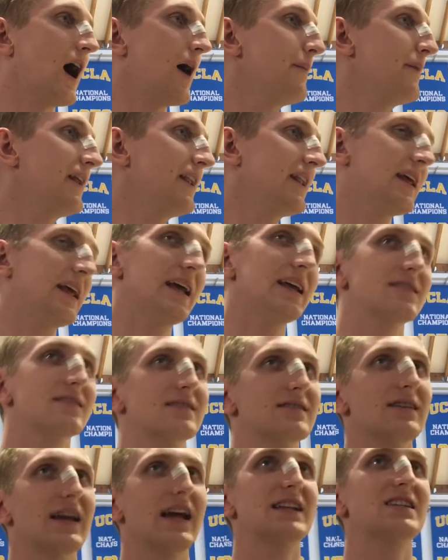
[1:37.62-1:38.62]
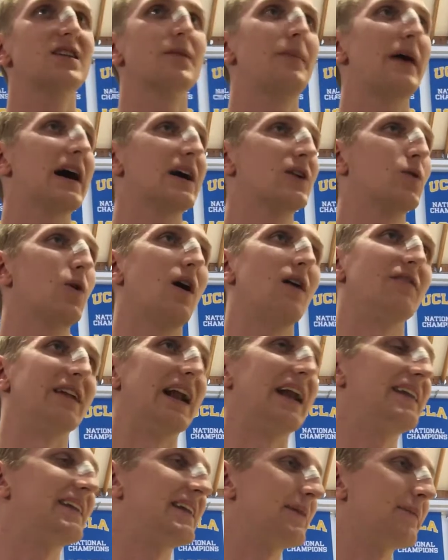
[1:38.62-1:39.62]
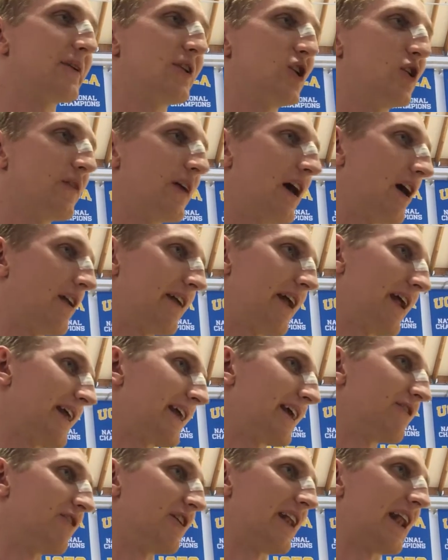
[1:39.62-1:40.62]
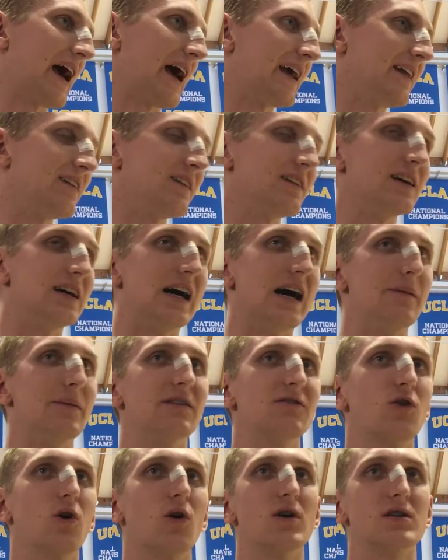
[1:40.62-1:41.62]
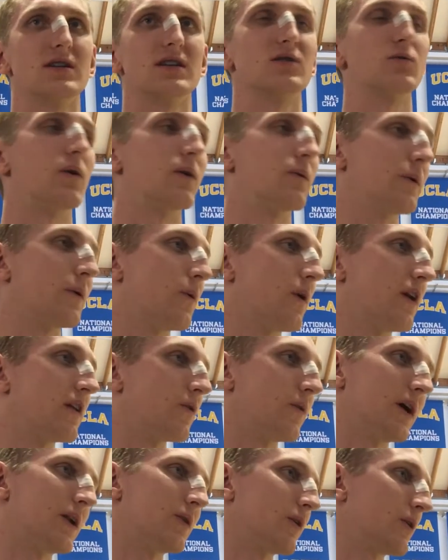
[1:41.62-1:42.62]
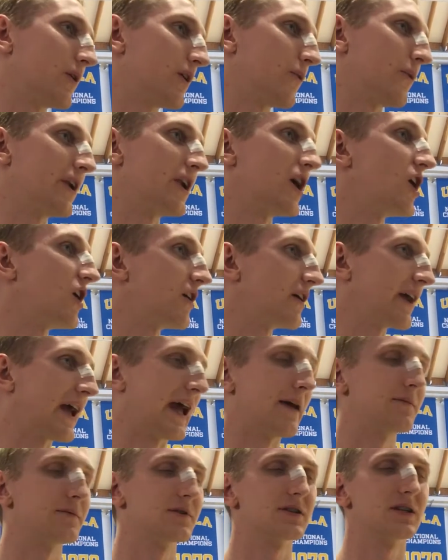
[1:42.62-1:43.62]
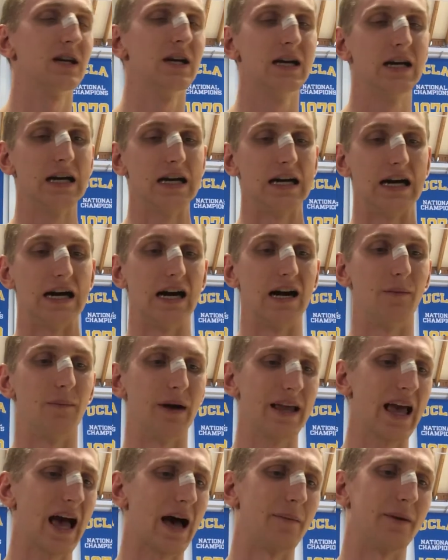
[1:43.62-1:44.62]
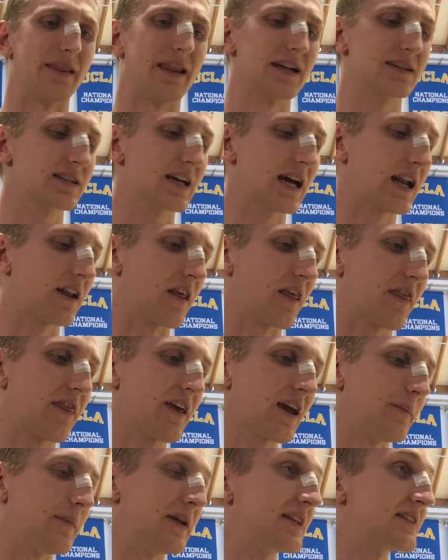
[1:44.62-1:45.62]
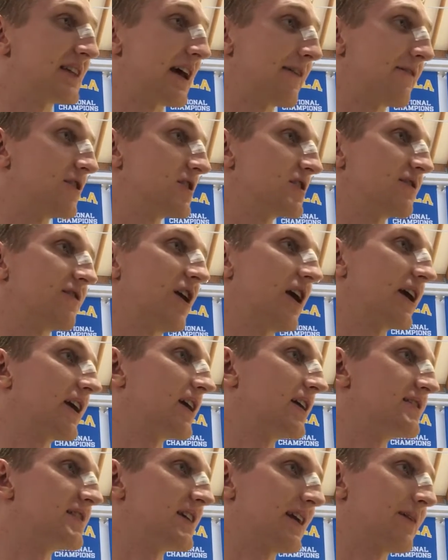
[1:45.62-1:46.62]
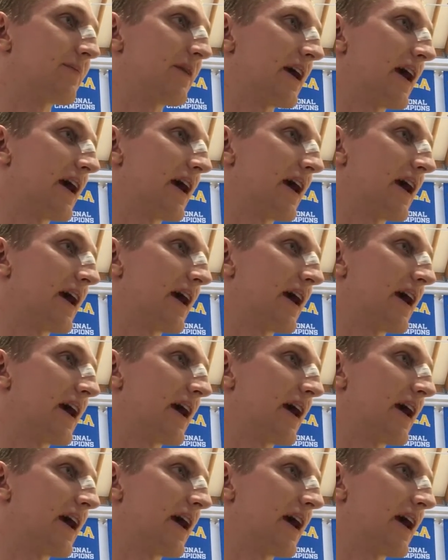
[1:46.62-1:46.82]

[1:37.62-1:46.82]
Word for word: I mean, it's it's the Pac-12, and any team can do that on any given night. Uh, I mean, of course, that's one we wanted to win. We want to win all our games. Uh, but yeah, I mean, that's kind of the thing. I mean, Stanford's a very good team.